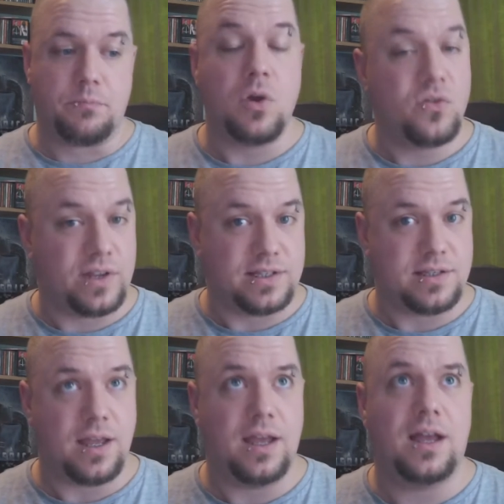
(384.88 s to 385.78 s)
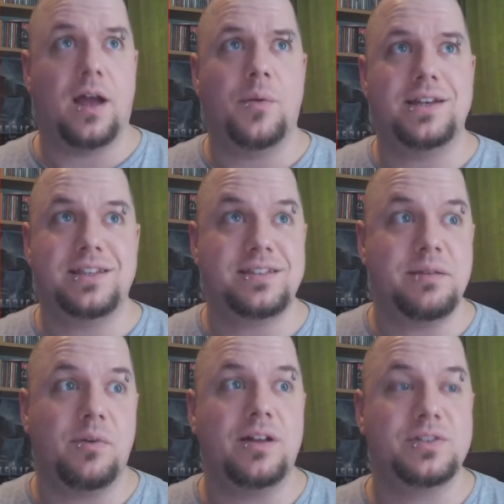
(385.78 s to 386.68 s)
Movies, I went to the
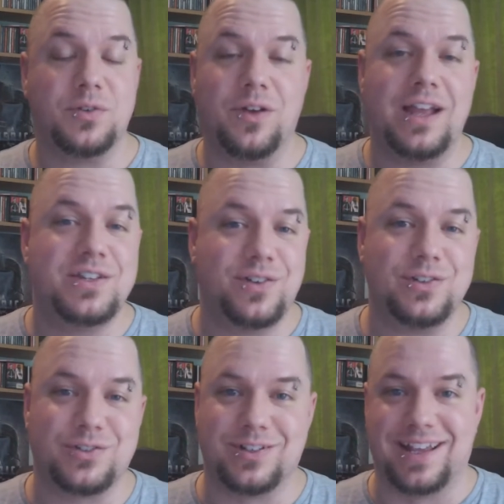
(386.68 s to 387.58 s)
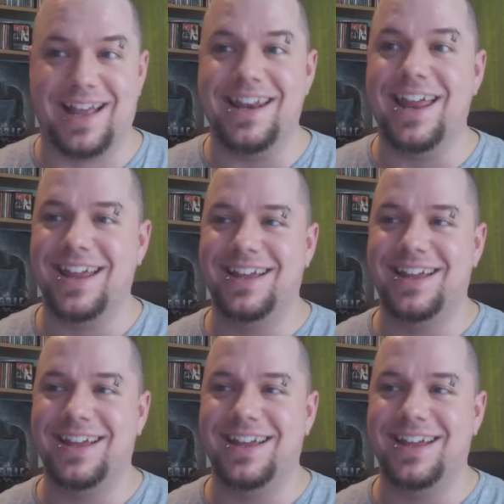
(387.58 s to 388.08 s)
cinema and saw Age of Ultron again